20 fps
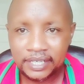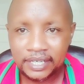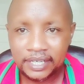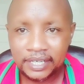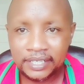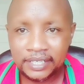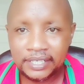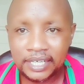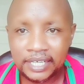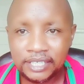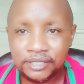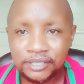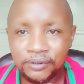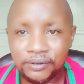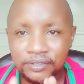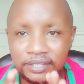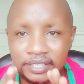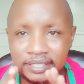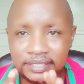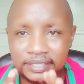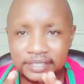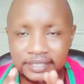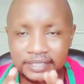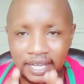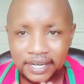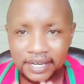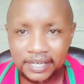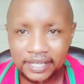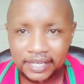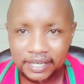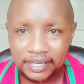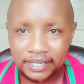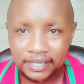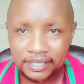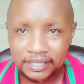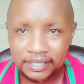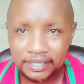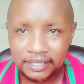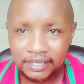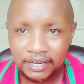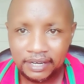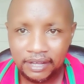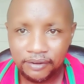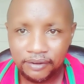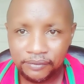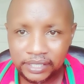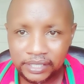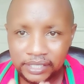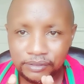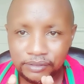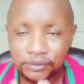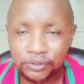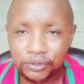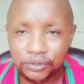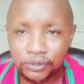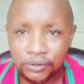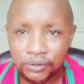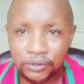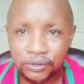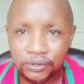And I know this channel will grow